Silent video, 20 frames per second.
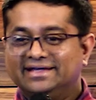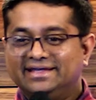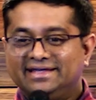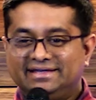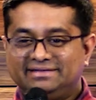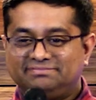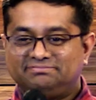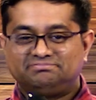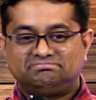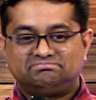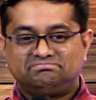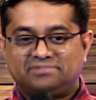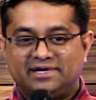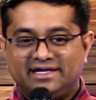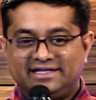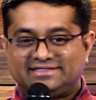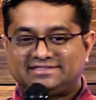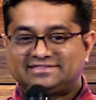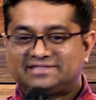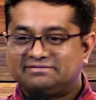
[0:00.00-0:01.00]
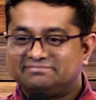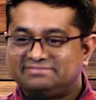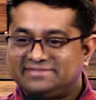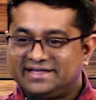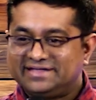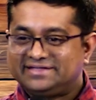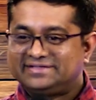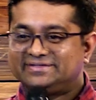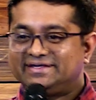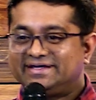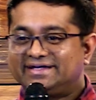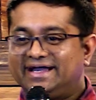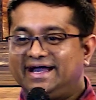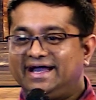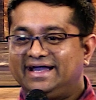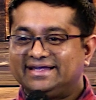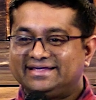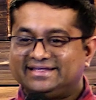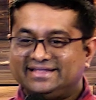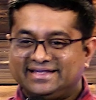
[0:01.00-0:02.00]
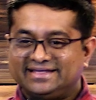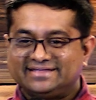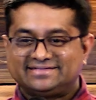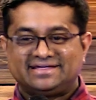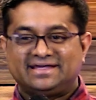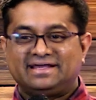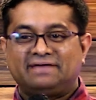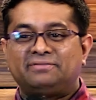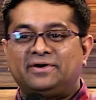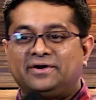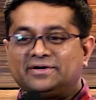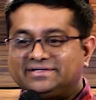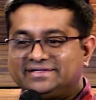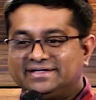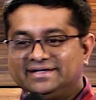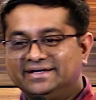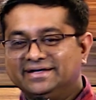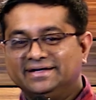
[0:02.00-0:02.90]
he preached something to the guy and he said about